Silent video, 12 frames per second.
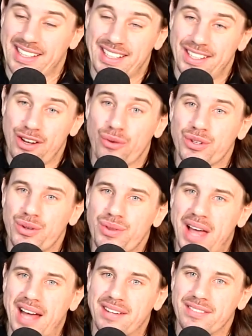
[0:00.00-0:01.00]
You don't do
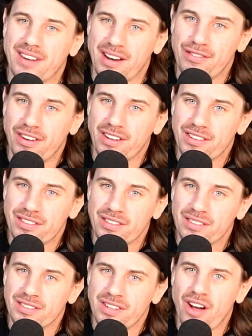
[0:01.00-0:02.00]
that, right, fellas?
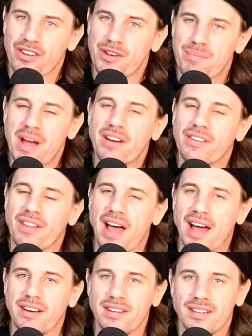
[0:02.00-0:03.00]
No, you're better than
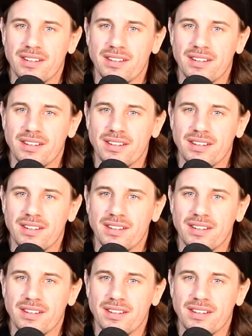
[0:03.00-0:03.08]
that.